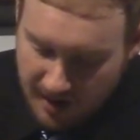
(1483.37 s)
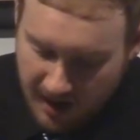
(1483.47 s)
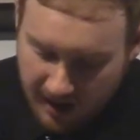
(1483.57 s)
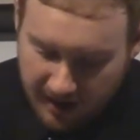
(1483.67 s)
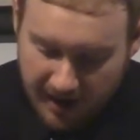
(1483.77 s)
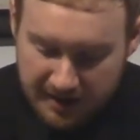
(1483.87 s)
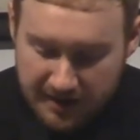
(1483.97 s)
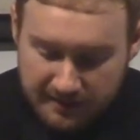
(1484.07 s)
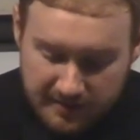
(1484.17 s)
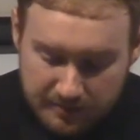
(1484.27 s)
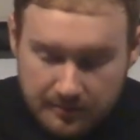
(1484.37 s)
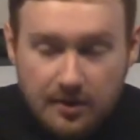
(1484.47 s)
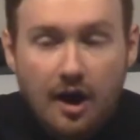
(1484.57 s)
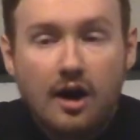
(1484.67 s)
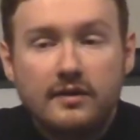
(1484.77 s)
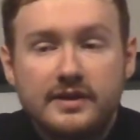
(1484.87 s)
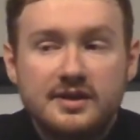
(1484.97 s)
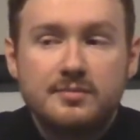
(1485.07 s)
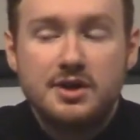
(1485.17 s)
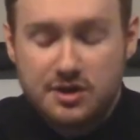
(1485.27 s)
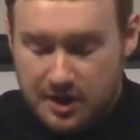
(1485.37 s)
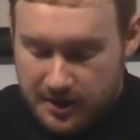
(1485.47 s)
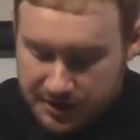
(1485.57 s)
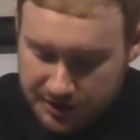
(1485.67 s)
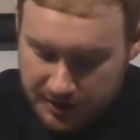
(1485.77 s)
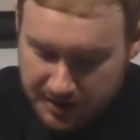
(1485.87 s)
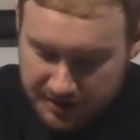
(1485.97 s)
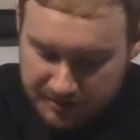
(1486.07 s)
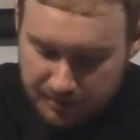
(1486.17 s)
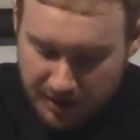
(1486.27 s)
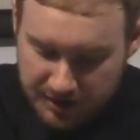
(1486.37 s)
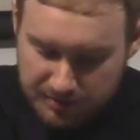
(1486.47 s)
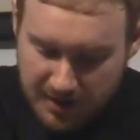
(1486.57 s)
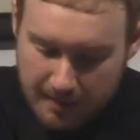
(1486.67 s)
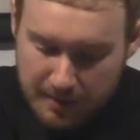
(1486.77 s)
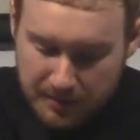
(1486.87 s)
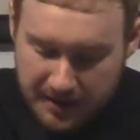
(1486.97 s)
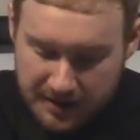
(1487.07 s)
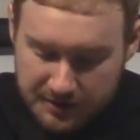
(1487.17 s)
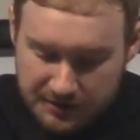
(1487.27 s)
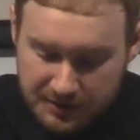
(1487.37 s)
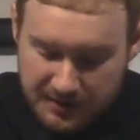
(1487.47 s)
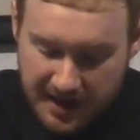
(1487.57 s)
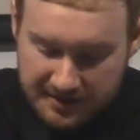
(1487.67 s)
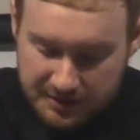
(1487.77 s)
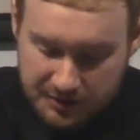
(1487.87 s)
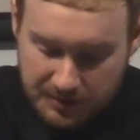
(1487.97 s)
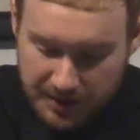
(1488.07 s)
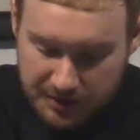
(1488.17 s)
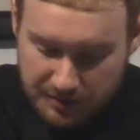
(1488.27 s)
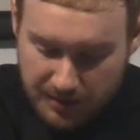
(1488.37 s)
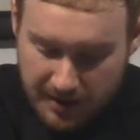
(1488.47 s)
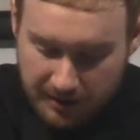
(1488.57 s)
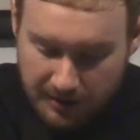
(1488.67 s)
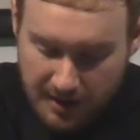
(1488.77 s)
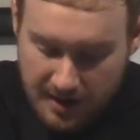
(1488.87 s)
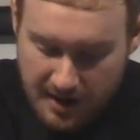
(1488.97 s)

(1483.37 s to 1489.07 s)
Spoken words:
I think from all of his missionary journeys, Paul's probably understood that situation well.